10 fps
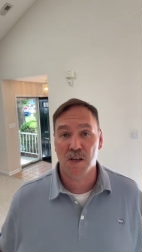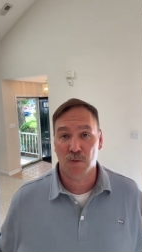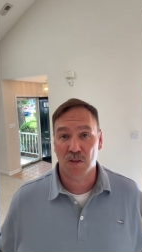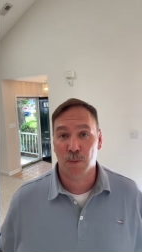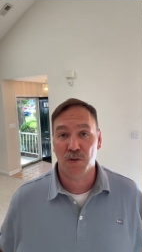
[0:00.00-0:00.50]

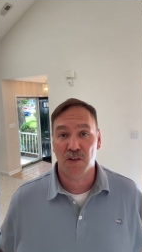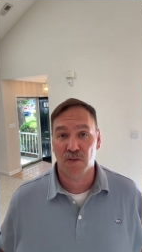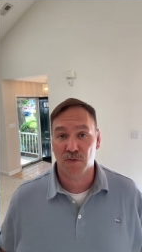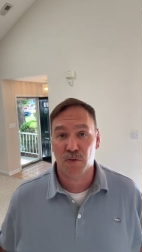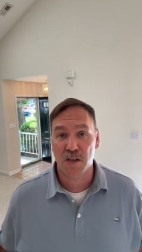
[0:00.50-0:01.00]
double-digit
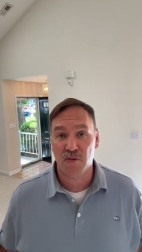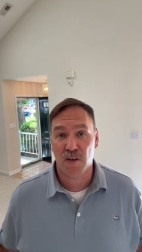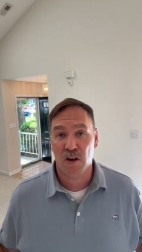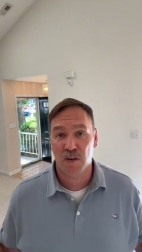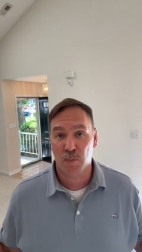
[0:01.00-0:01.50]
free
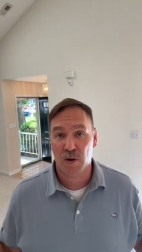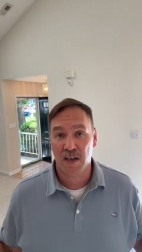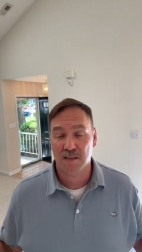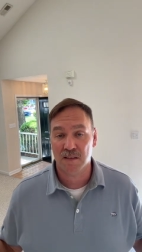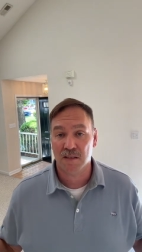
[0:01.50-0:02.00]
fall in
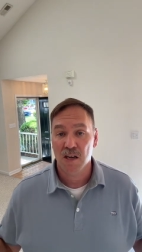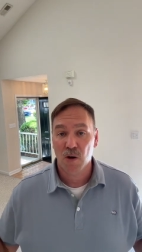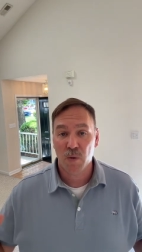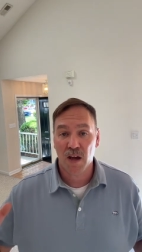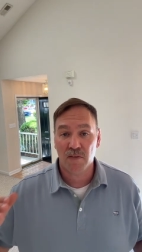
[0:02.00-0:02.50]
prices.
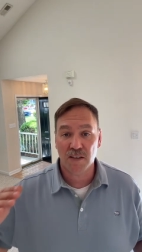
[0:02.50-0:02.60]
We have a